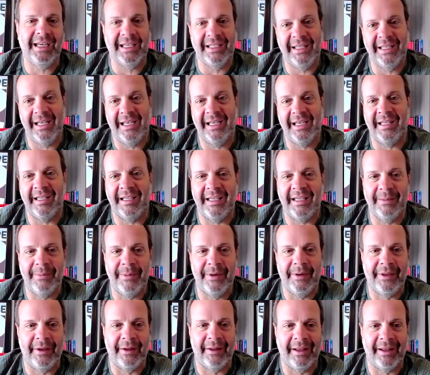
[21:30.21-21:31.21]
And then in the
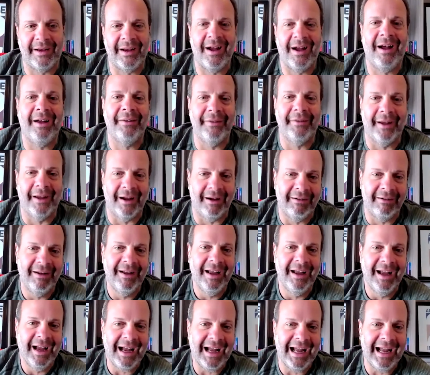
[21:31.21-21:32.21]
email, they're like, oh, no,
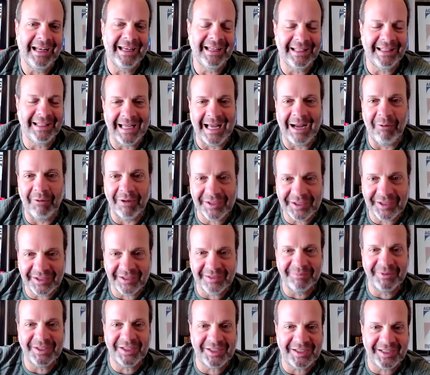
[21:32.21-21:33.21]
that wasn't
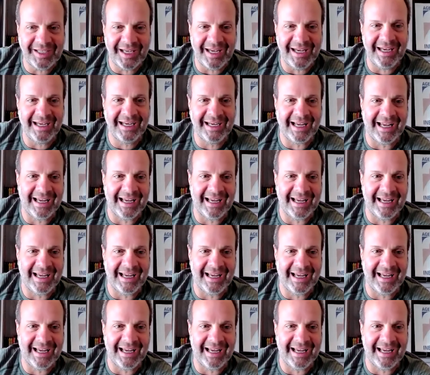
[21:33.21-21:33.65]
a mistake.